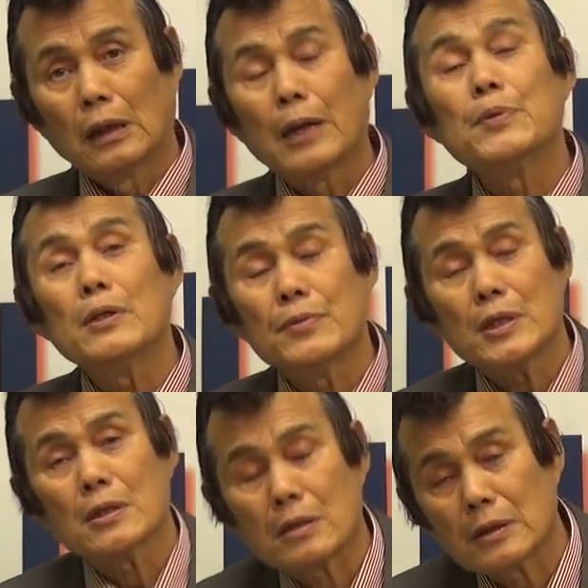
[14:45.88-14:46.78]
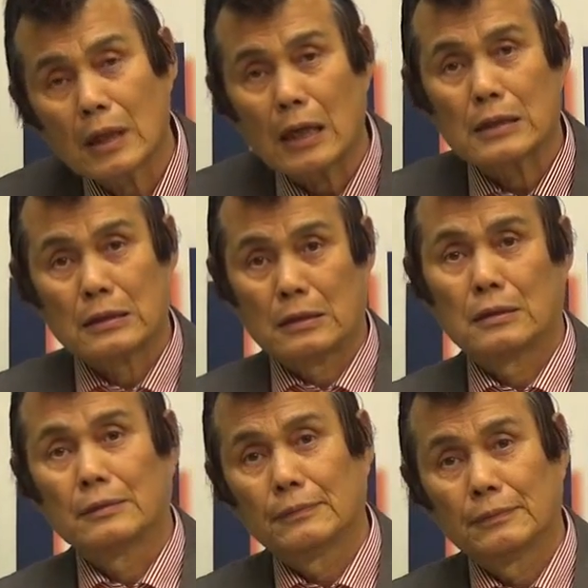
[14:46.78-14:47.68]
I believed Jesus Christ.
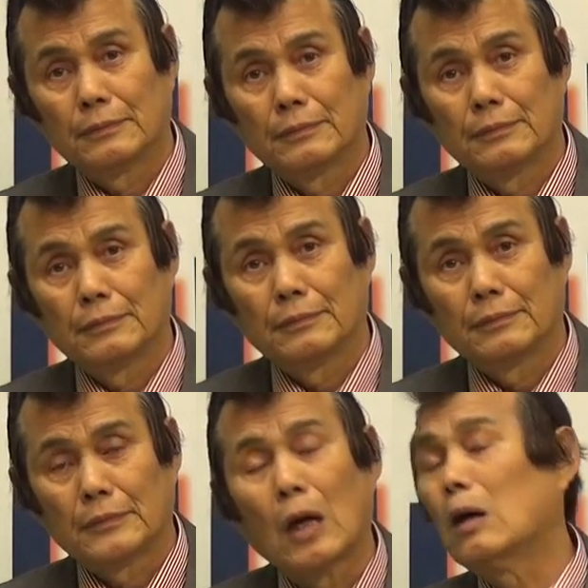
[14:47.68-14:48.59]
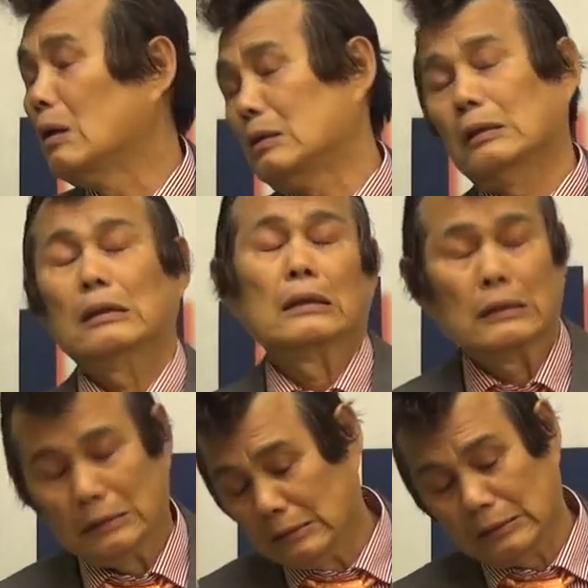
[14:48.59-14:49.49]

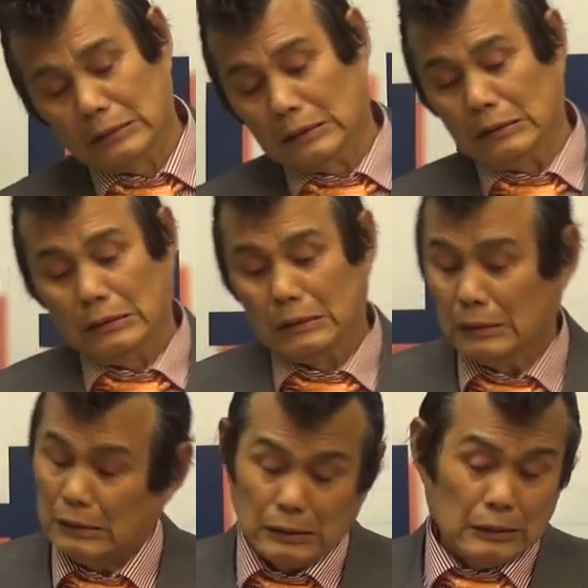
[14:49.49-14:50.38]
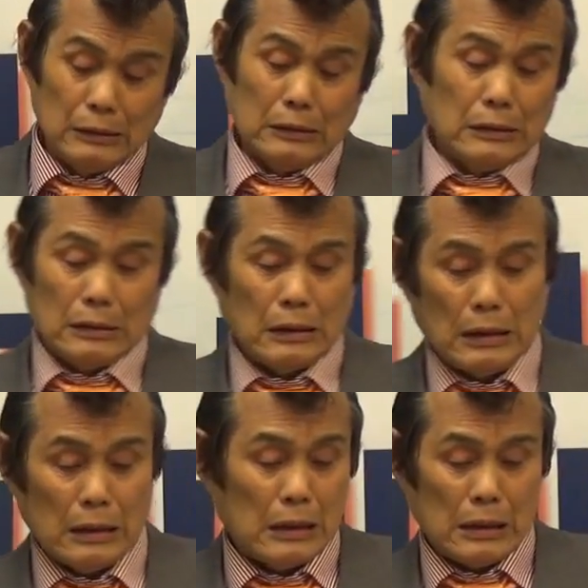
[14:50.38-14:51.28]

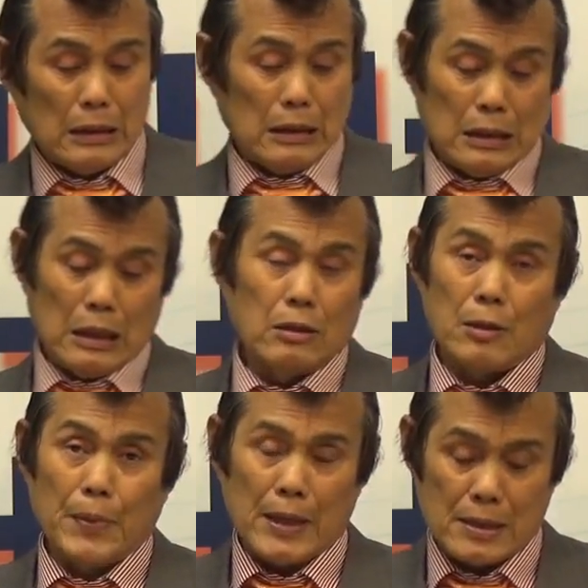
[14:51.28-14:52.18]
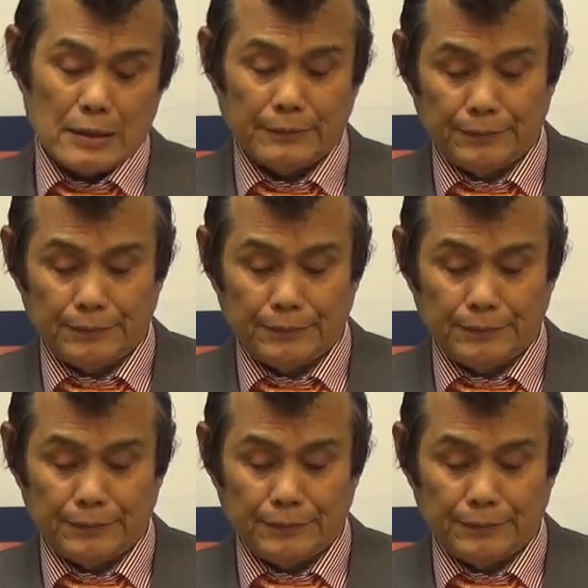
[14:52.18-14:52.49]
I'm going to pass.